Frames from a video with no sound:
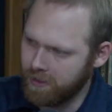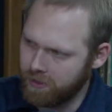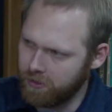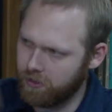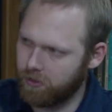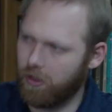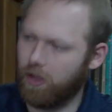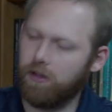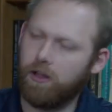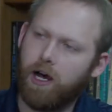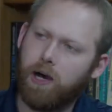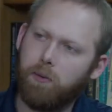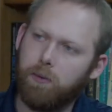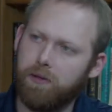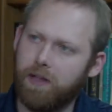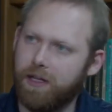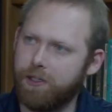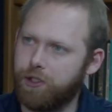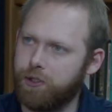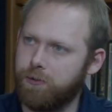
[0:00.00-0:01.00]
Allah will
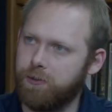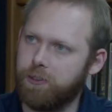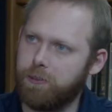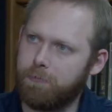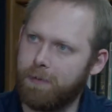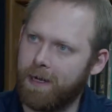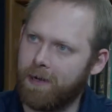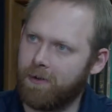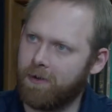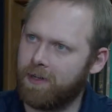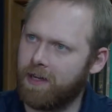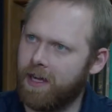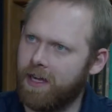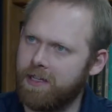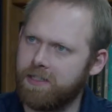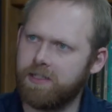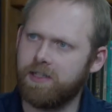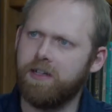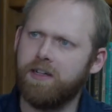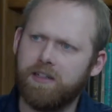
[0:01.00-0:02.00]
let you into
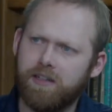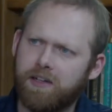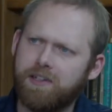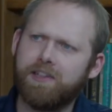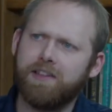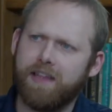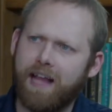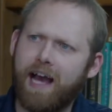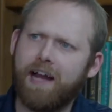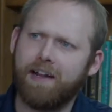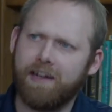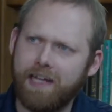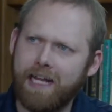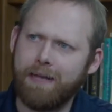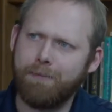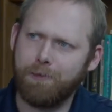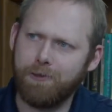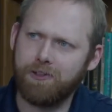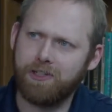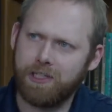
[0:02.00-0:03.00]
paradise? Doesn't that
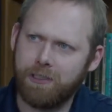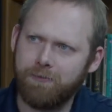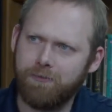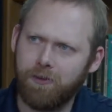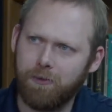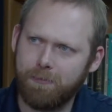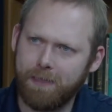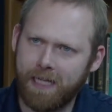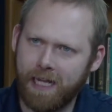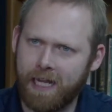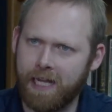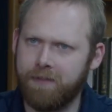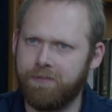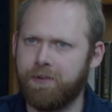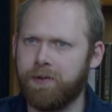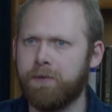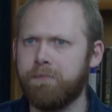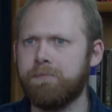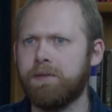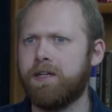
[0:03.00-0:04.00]
enable sinful
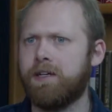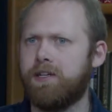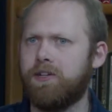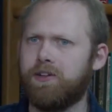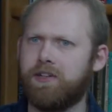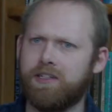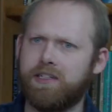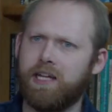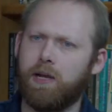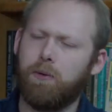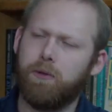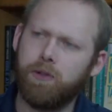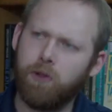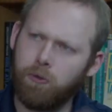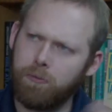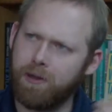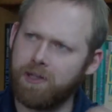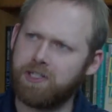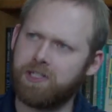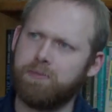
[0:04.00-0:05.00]
behavior? And you could say, well, no
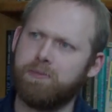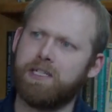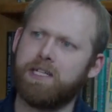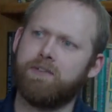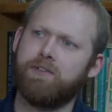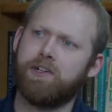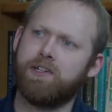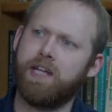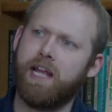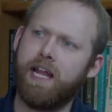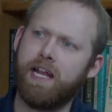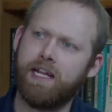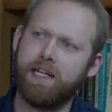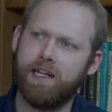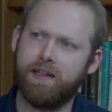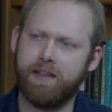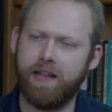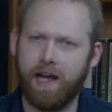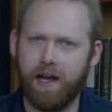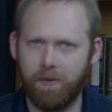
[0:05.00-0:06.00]
Muslim has ever taken
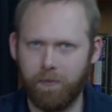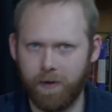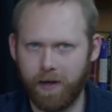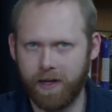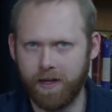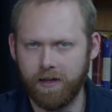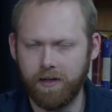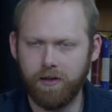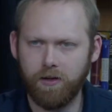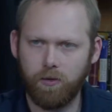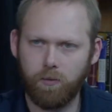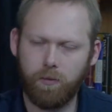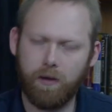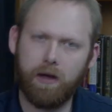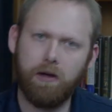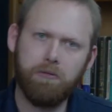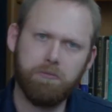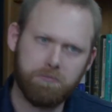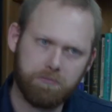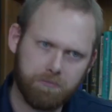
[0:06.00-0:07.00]
it that way.
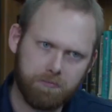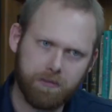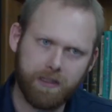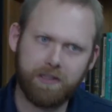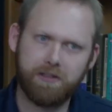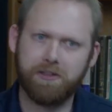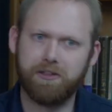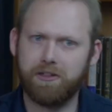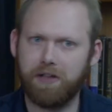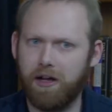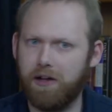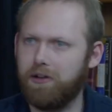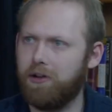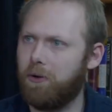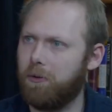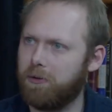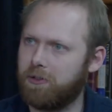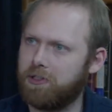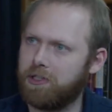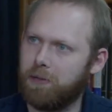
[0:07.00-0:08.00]
Well, let's
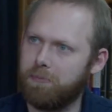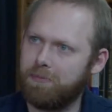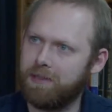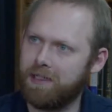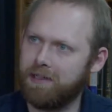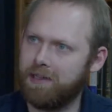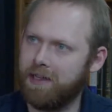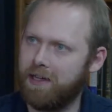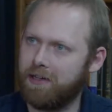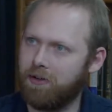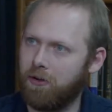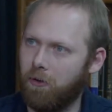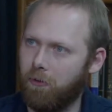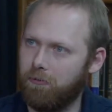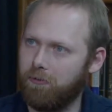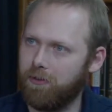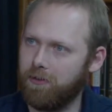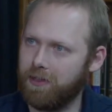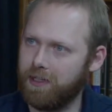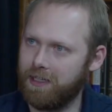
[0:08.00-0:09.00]
note something that
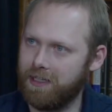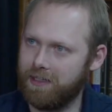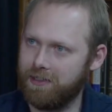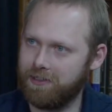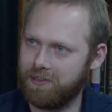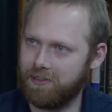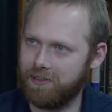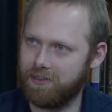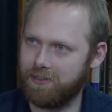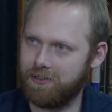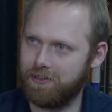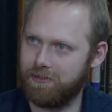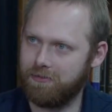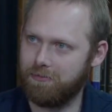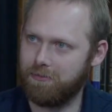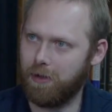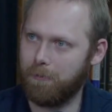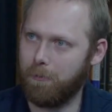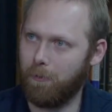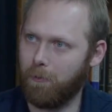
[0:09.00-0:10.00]
hopefully is as
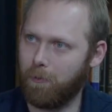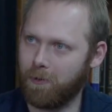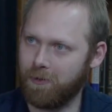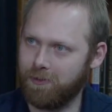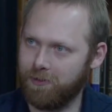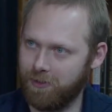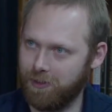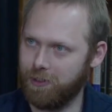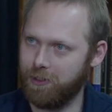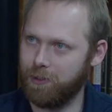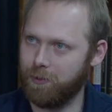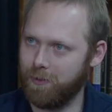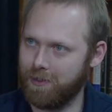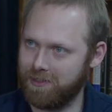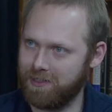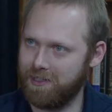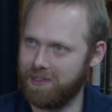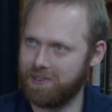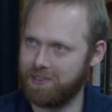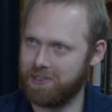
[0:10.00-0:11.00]
abhorrent to you as
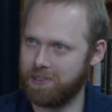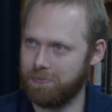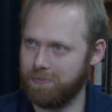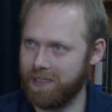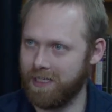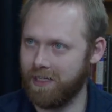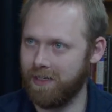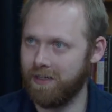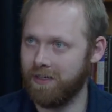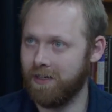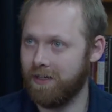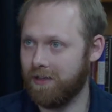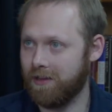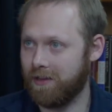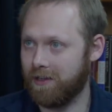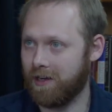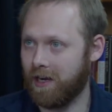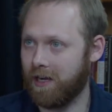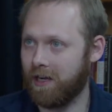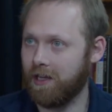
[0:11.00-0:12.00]
it is to me:
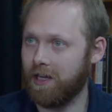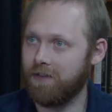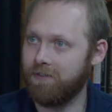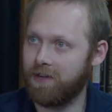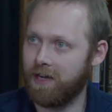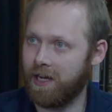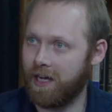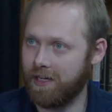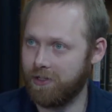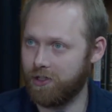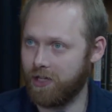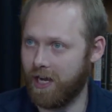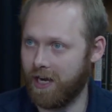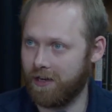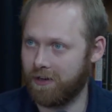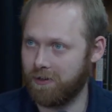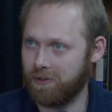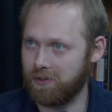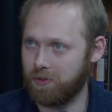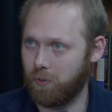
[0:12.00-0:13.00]
the 9/11
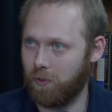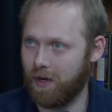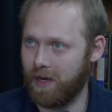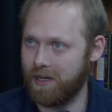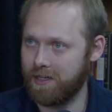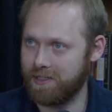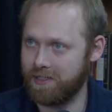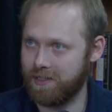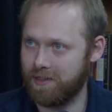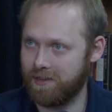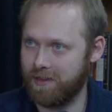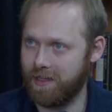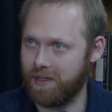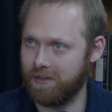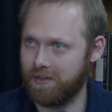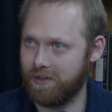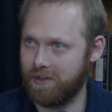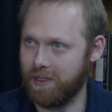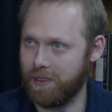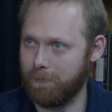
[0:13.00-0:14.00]
hijackers. Why is it
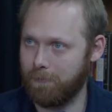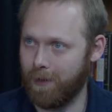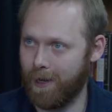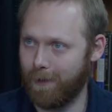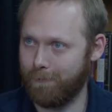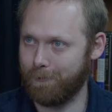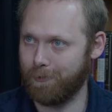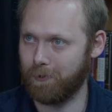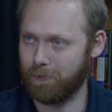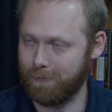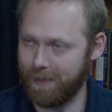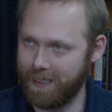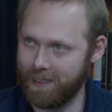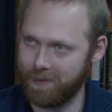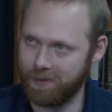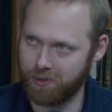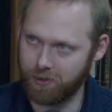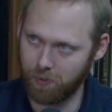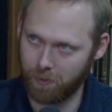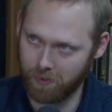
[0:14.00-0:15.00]
that the popular media
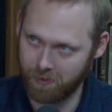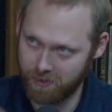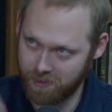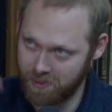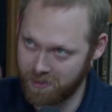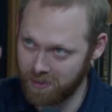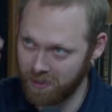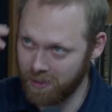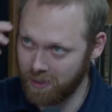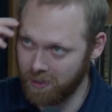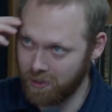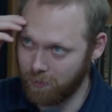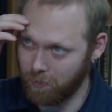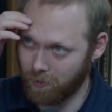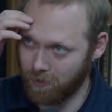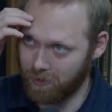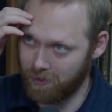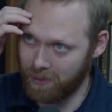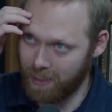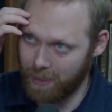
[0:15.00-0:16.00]
sources
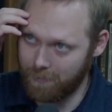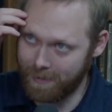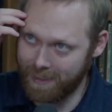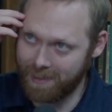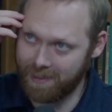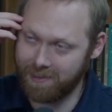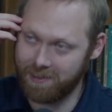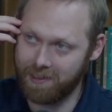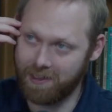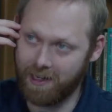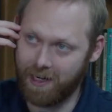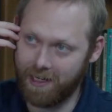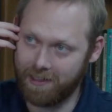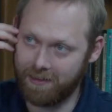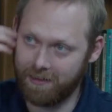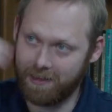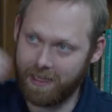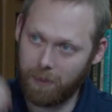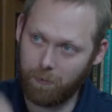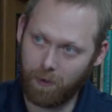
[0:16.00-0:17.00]
were claiming and denying
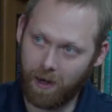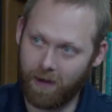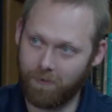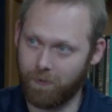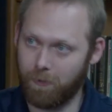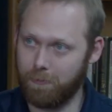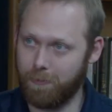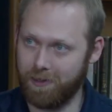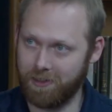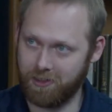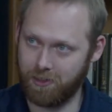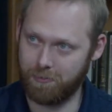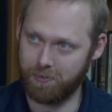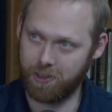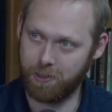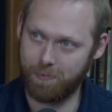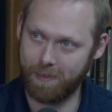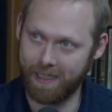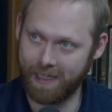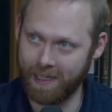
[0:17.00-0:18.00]
that they were ever Muslims
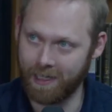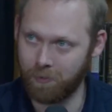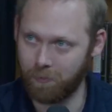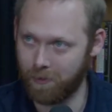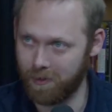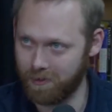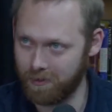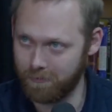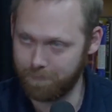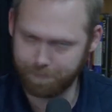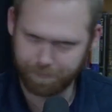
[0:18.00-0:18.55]
to begin with?